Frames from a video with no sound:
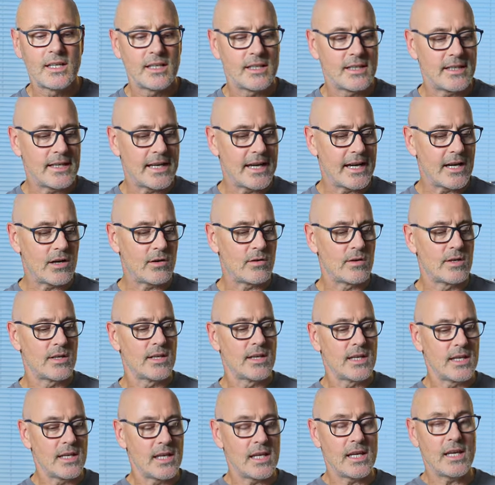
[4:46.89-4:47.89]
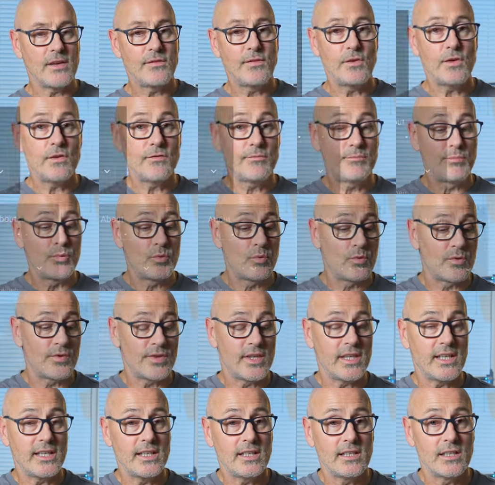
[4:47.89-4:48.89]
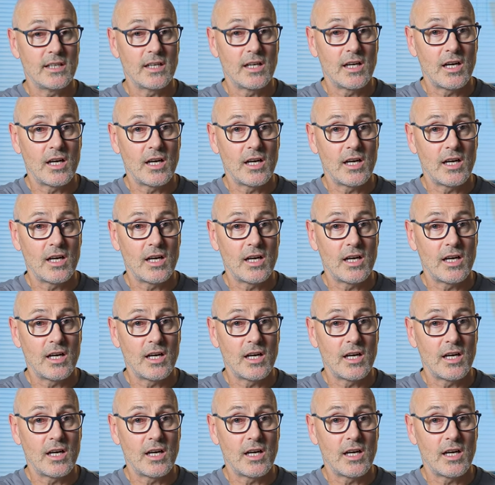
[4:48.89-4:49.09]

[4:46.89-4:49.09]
Now, if you've bought the